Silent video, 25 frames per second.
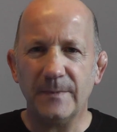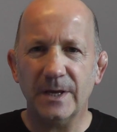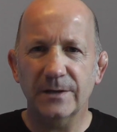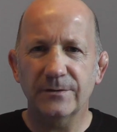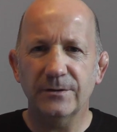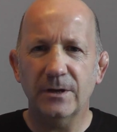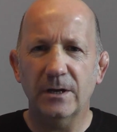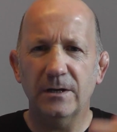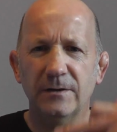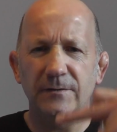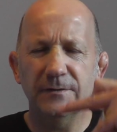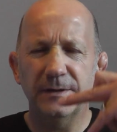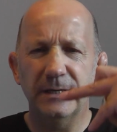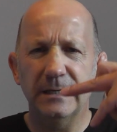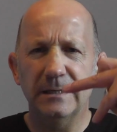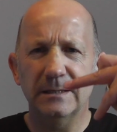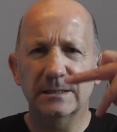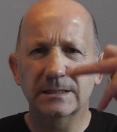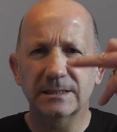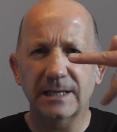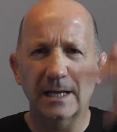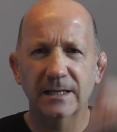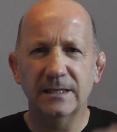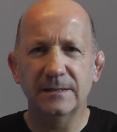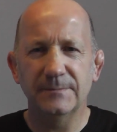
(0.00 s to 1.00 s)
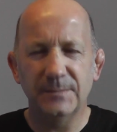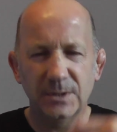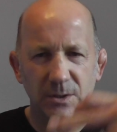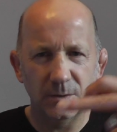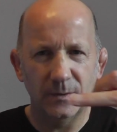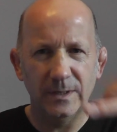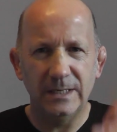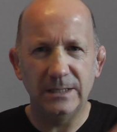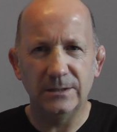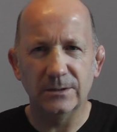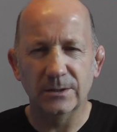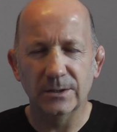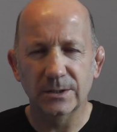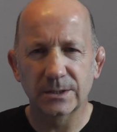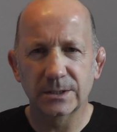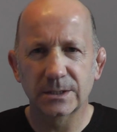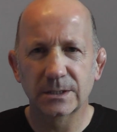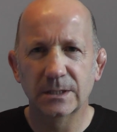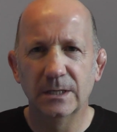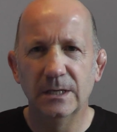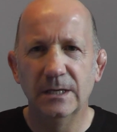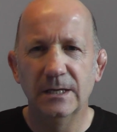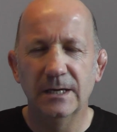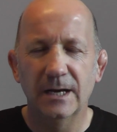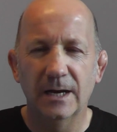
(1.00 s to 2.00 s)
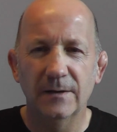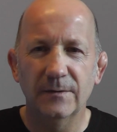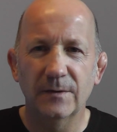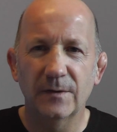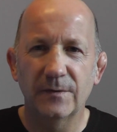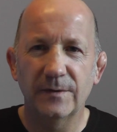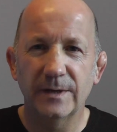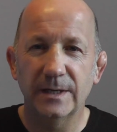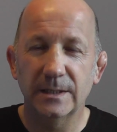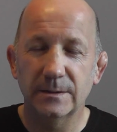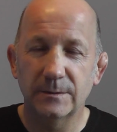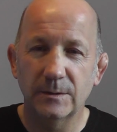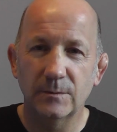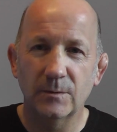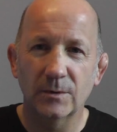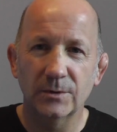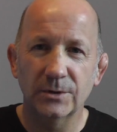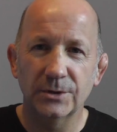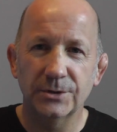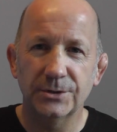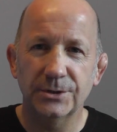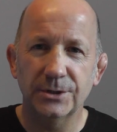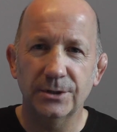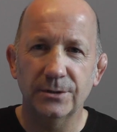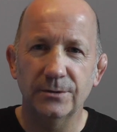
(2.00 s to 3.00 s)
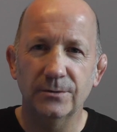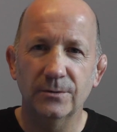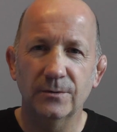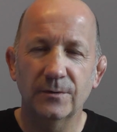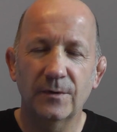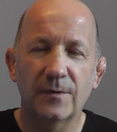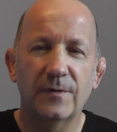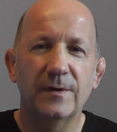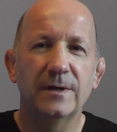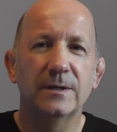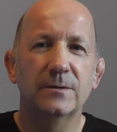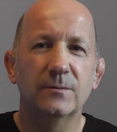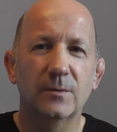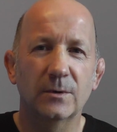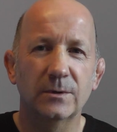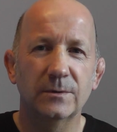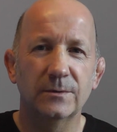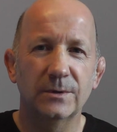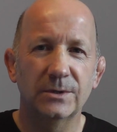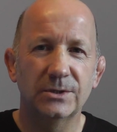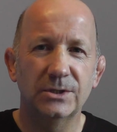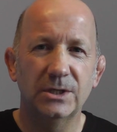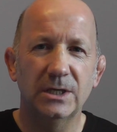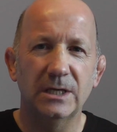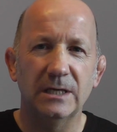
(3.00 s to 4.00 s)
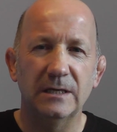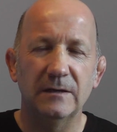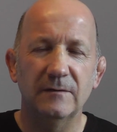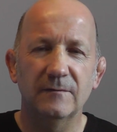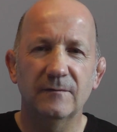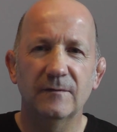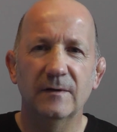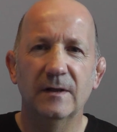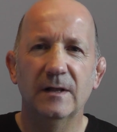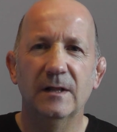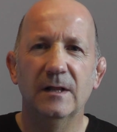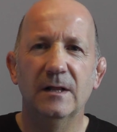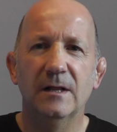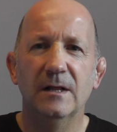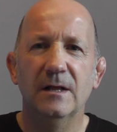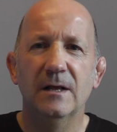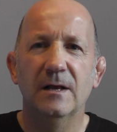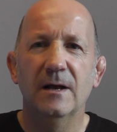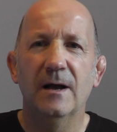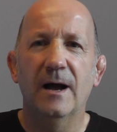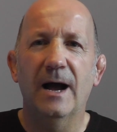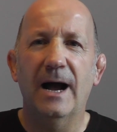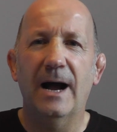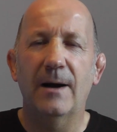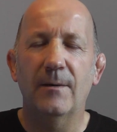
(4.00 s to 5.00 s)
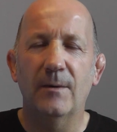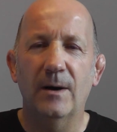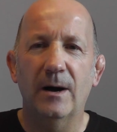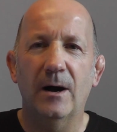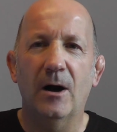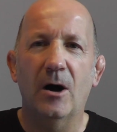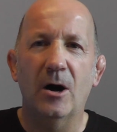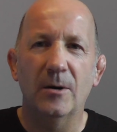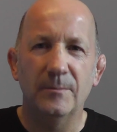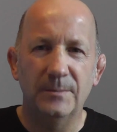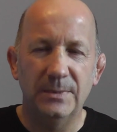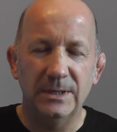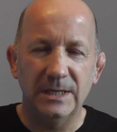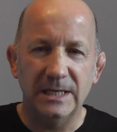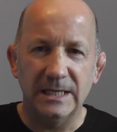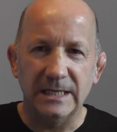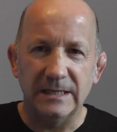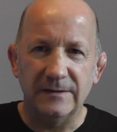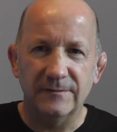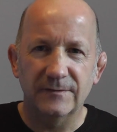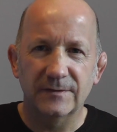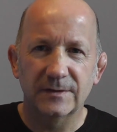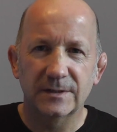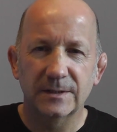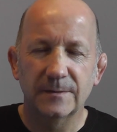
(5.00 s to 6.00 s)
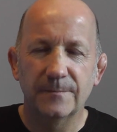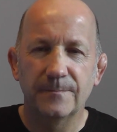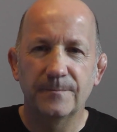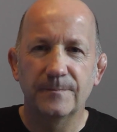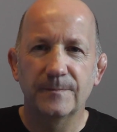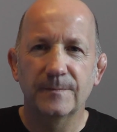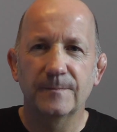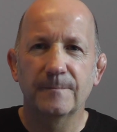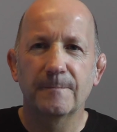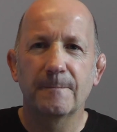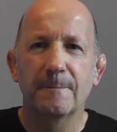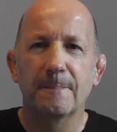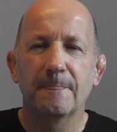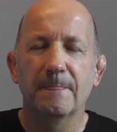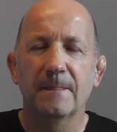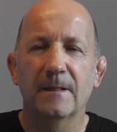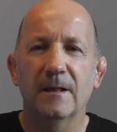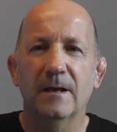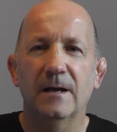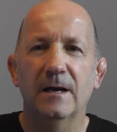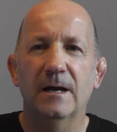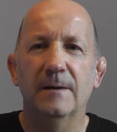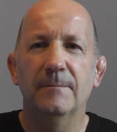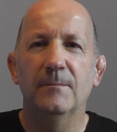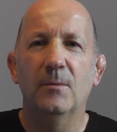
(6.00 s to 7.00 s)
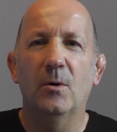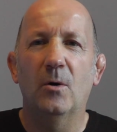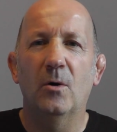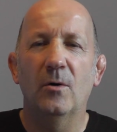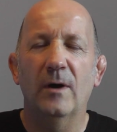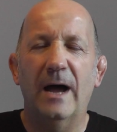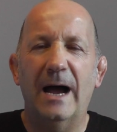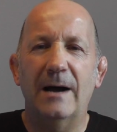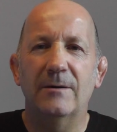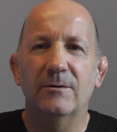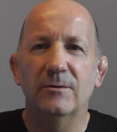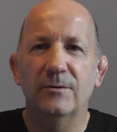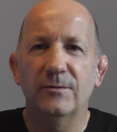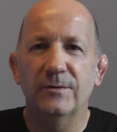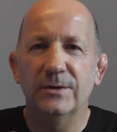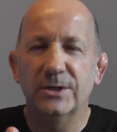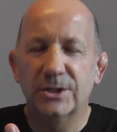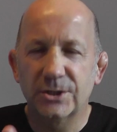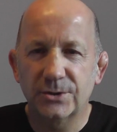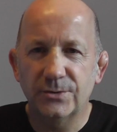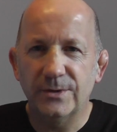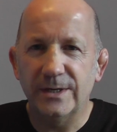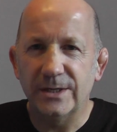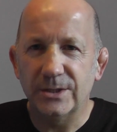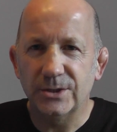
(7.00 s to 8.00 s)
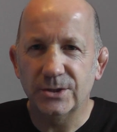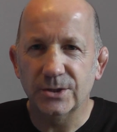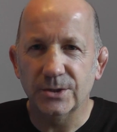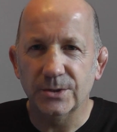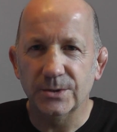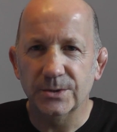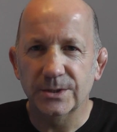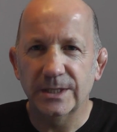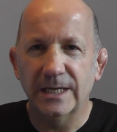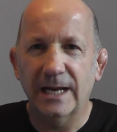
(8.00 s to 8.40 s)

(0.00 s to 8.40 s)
The only thing standing between us and the things we want to do or the things we want to achieve are our beliefs or our restrictions.